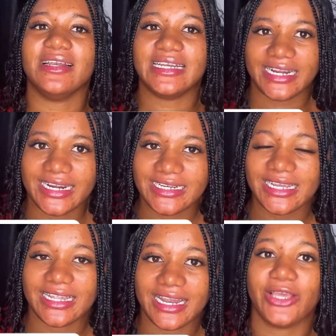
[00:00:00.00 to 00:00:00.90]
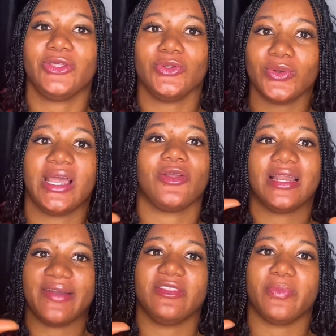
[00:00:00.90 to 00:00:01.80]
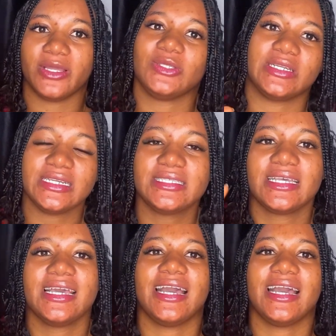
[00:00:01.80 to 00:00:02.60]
learn like you know that your life depends on it.